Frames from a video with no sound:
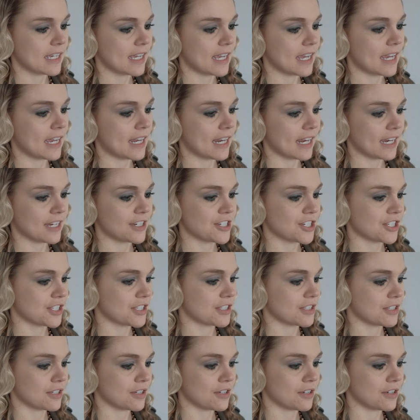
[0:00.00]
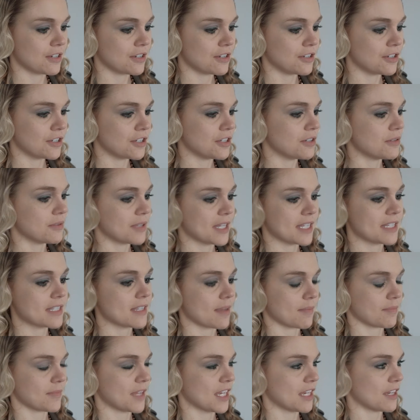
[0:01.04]
and I just knew that
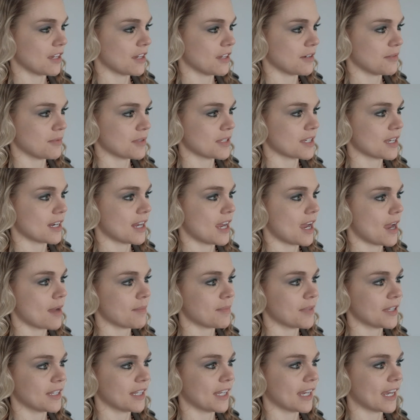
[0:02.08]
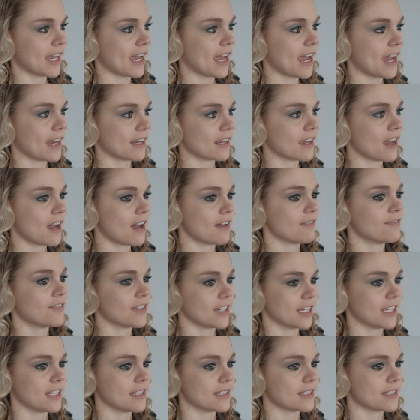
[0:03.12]
something good was going to happen. Like, I had
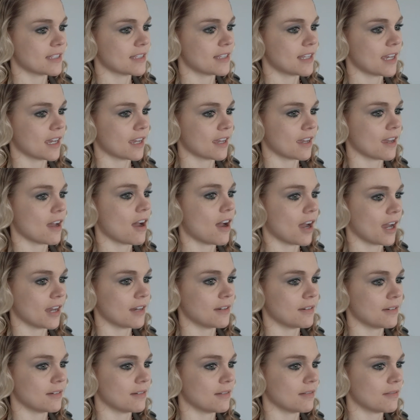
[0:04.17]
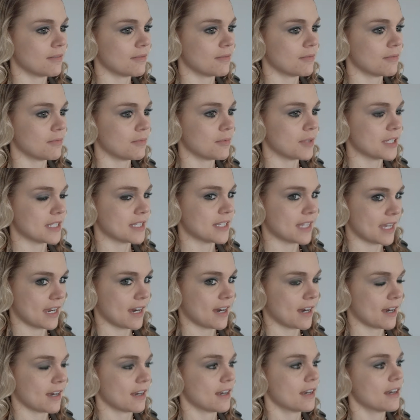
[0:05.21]
confidence that God was
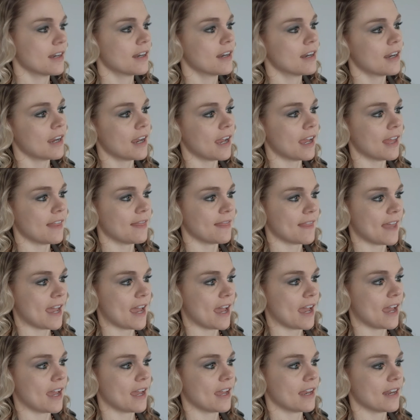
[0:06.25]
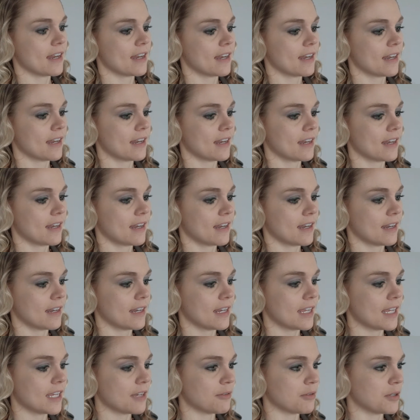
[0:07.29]
there and that
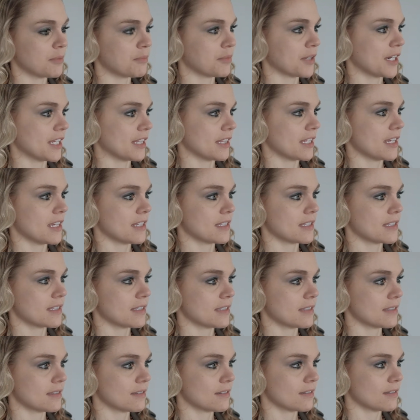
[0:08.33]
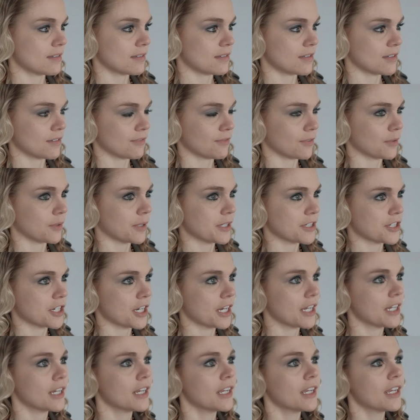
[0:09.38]
he would bring this to
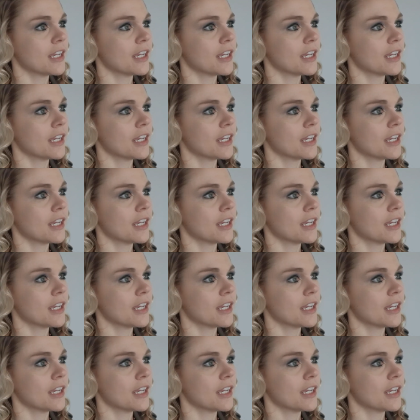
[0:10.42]
fruition.